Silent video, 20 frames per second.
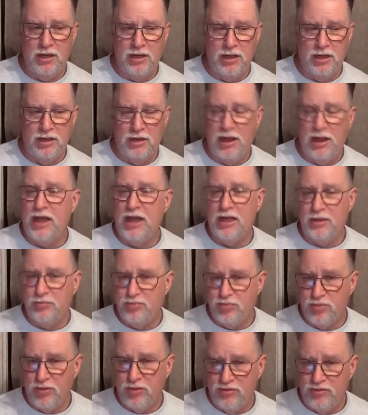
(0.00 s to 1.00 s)
like
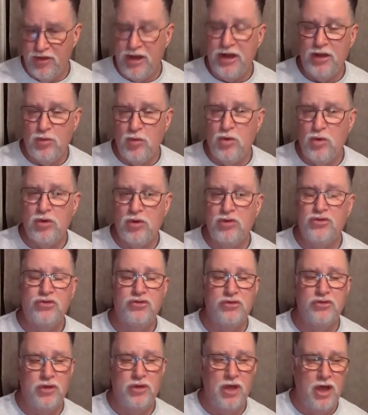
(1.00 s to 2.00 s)
prophetic
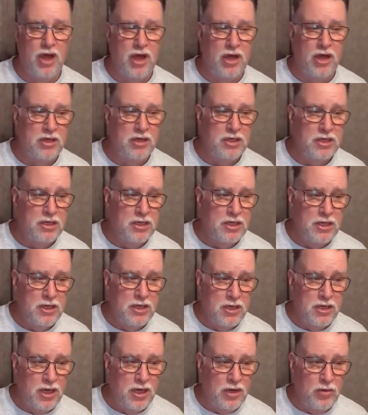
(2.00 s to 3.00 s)
words, uh,
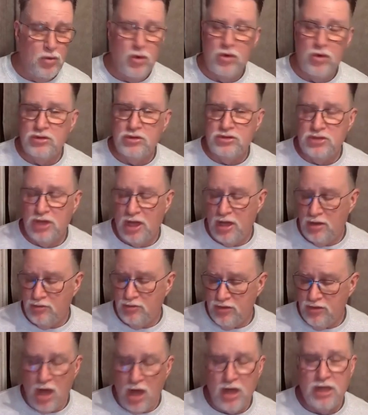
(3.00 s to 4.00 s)
words of
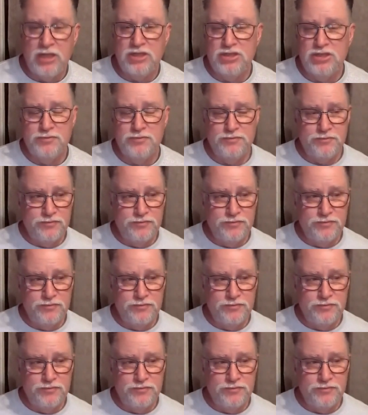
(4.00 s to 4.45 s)
knowledge